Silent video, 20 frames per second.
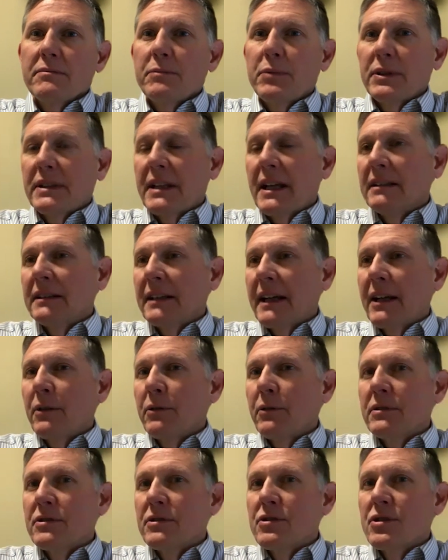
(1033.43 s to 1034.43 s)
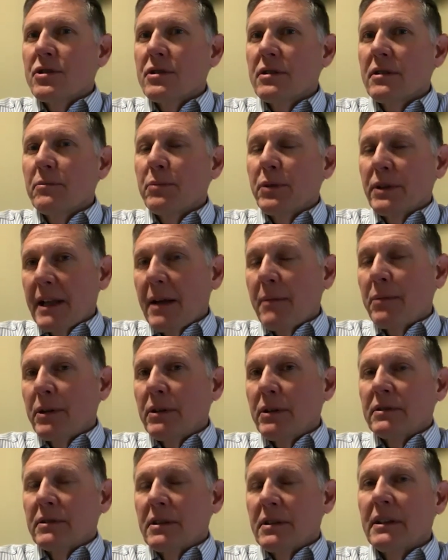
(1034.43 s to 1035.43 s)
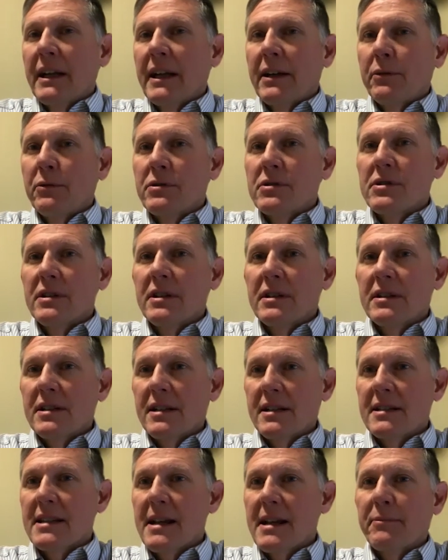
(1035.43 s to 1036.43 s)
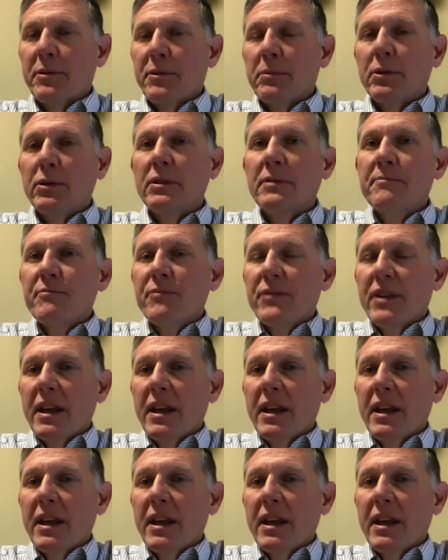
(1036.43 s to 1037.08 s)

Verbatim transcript: put that bill into language that's acceptable